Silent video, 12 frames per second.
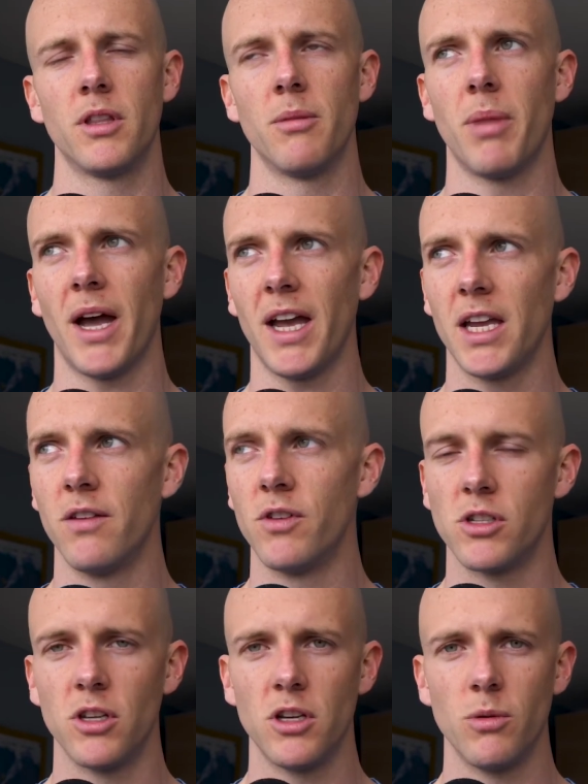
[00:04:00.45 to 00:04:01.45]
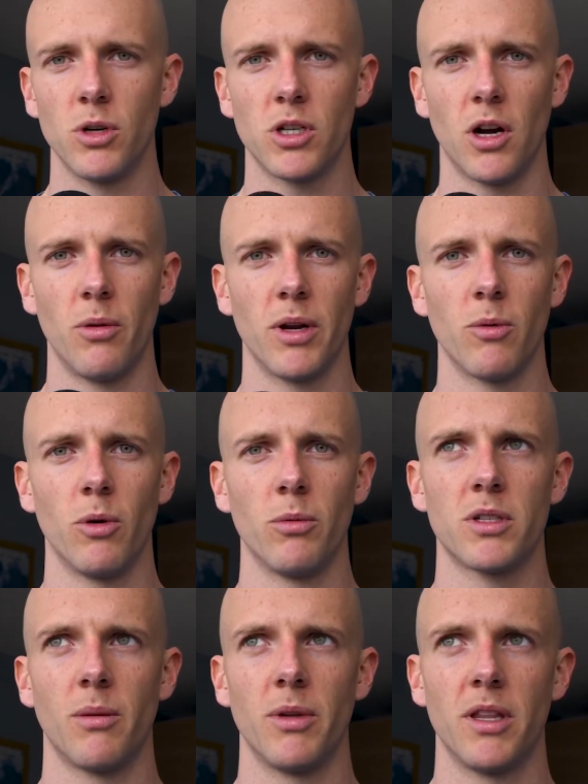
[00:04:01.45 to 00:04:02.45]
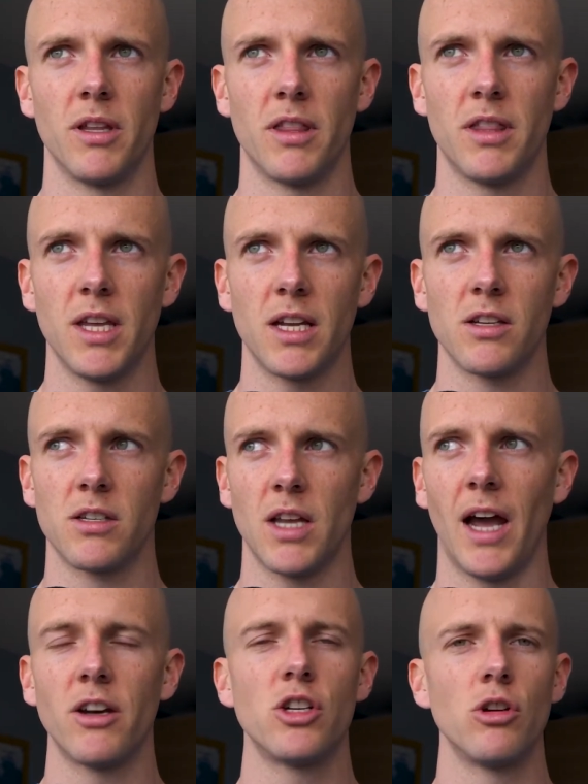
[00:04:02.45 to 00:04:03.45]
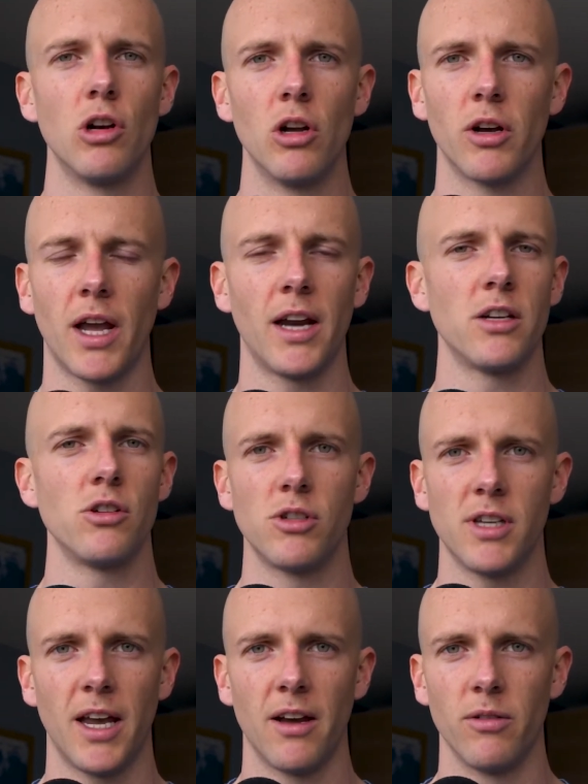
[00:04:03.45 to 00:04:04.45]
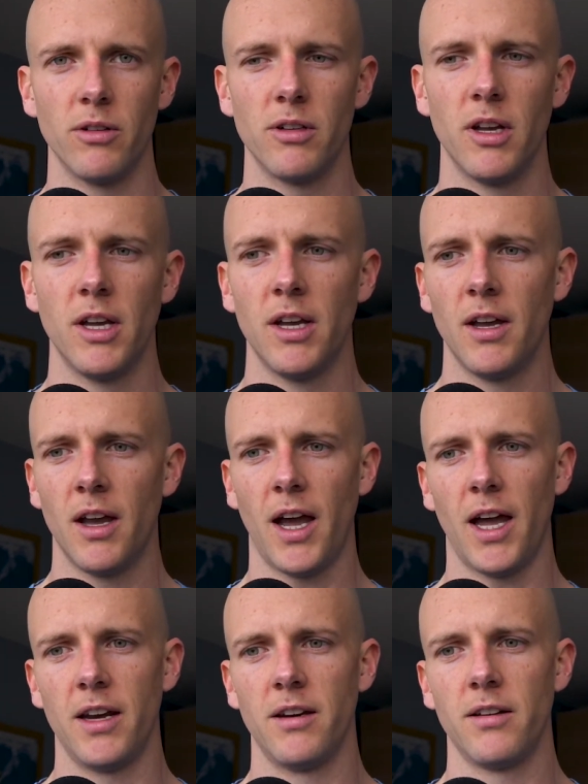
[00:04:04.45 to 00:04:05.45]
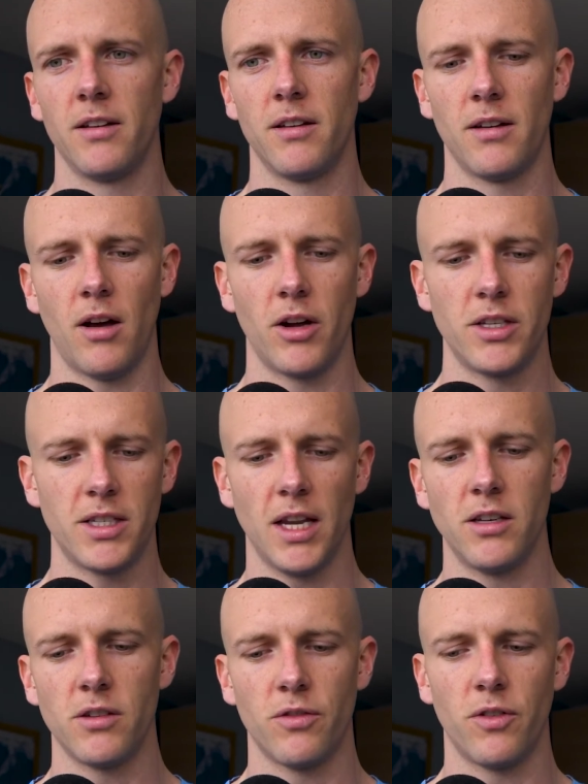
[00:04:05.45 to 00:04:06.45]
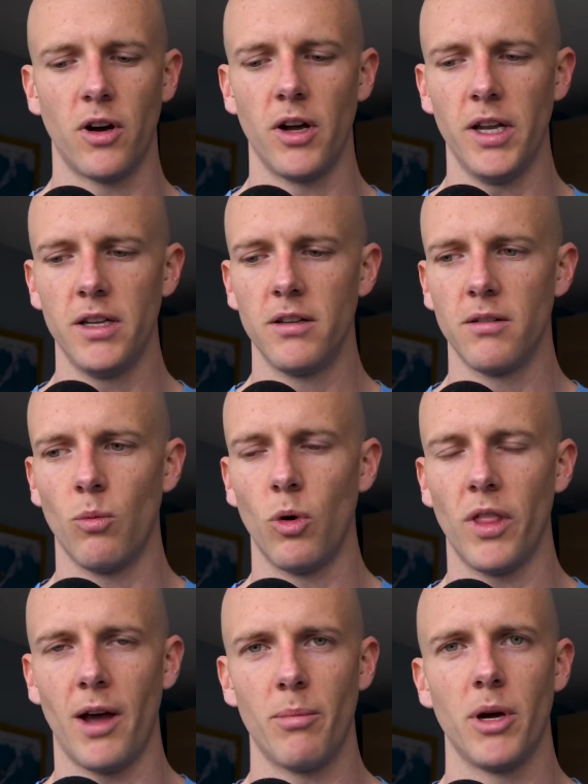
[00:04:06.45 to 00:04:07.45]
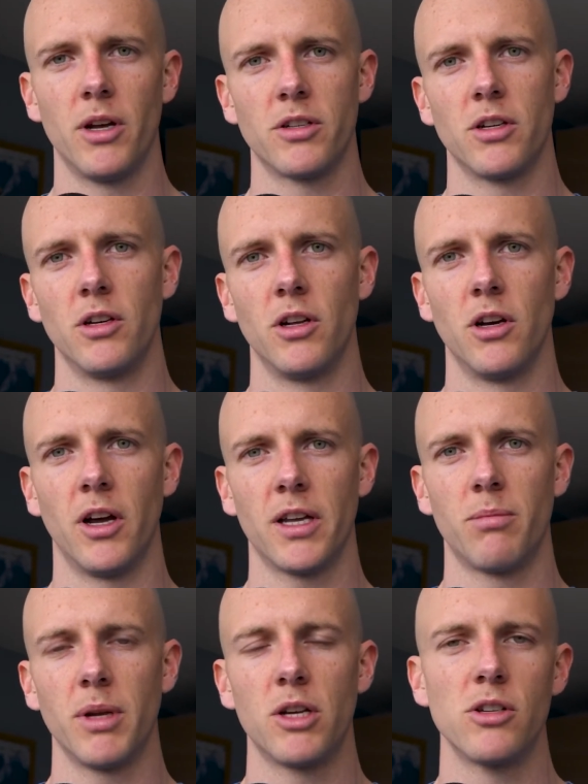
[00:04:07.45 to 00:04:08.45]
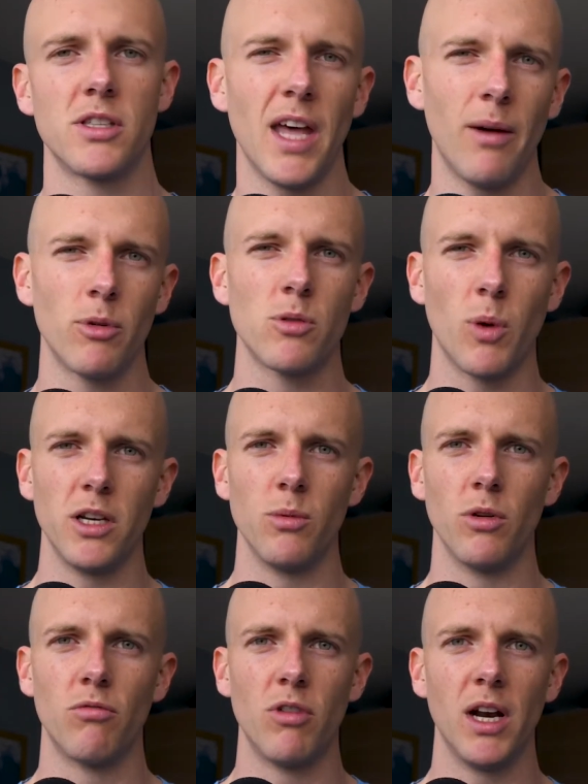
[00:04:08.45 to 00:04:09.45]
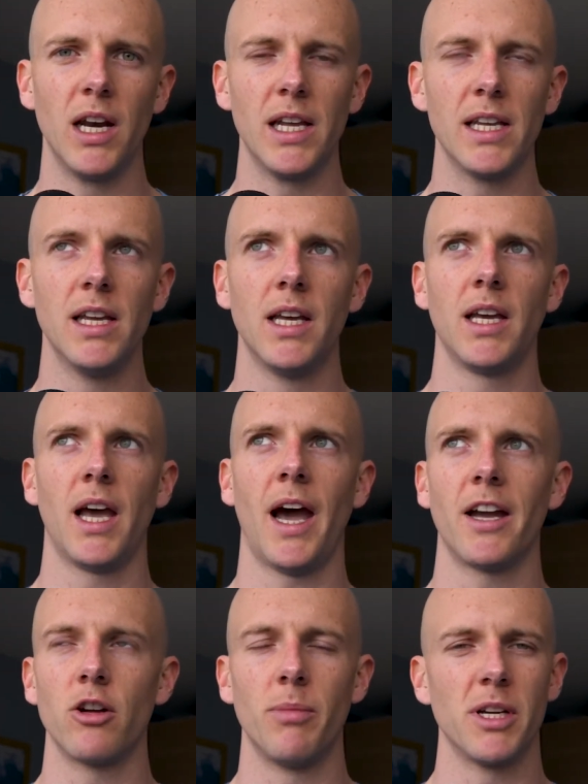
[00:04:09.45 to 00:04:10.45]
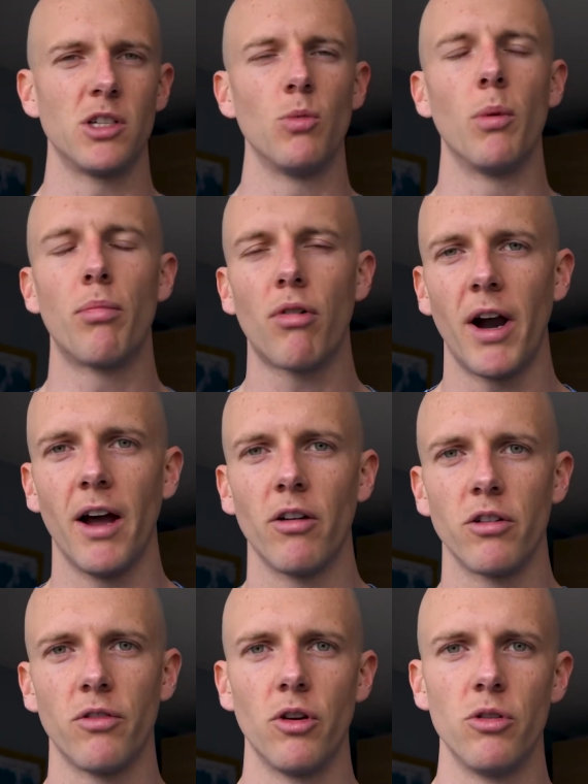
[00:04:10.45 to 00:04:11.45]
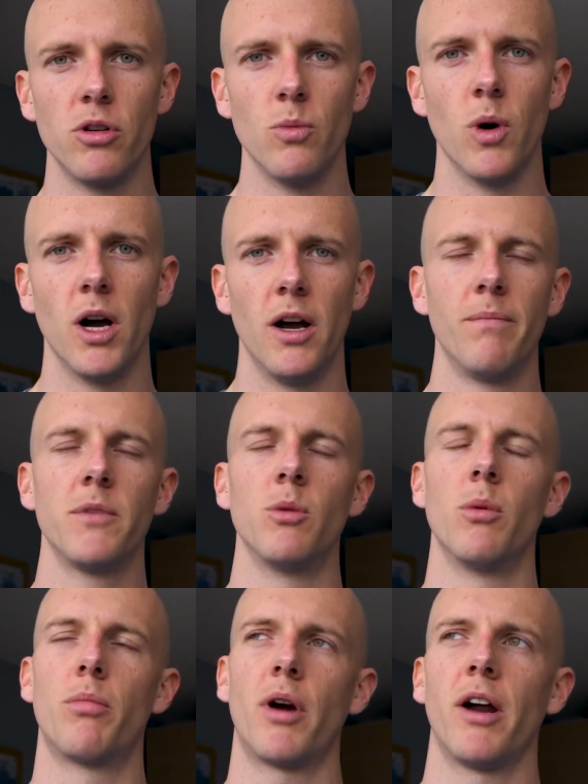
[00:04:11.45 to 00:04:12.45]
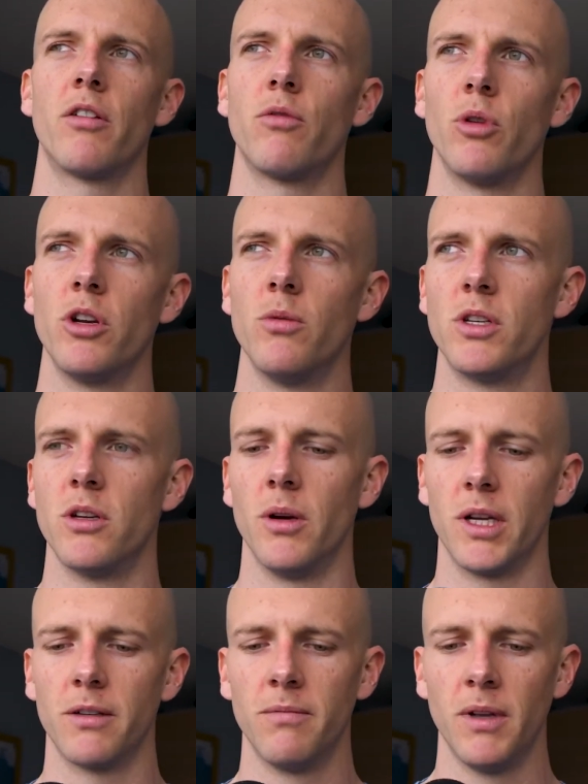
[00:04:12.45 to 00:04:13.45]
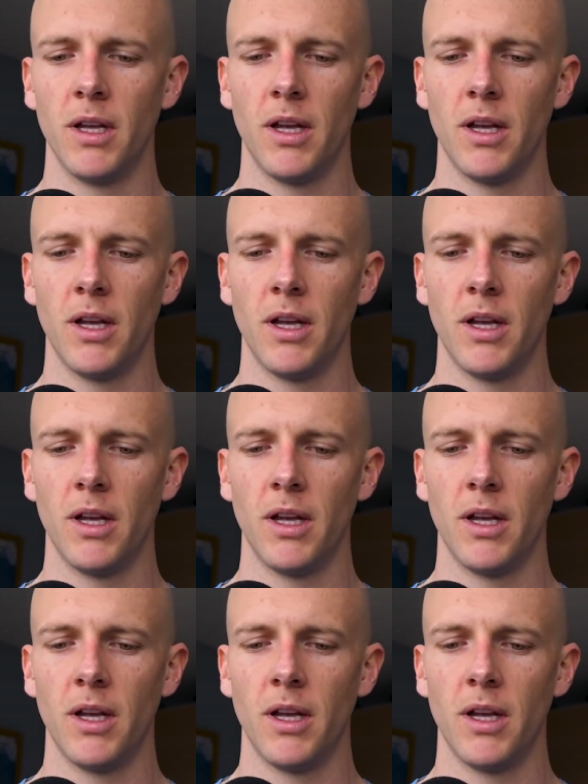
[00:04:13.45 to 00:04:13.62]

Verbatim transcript: the behaviors that you were showing? What were some of the things? How did you look? How did you sound? And identify what that person looked like because that was when you were really at your best. You were proud of who you were. You were proud of what you were doing,